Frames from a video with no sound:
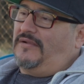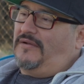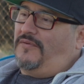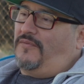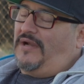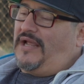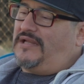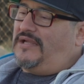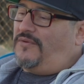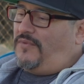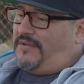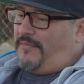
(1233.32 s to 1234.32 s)
what I did
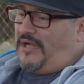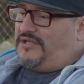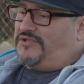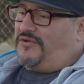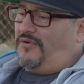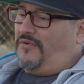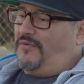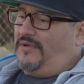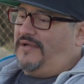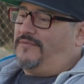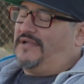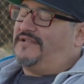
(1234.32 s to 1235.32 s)
with my show,
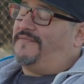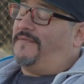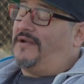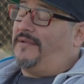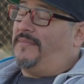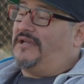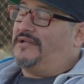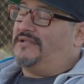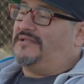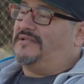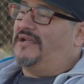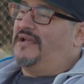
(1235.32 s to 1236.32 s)
it's funny
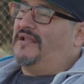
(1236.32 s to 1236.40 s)
because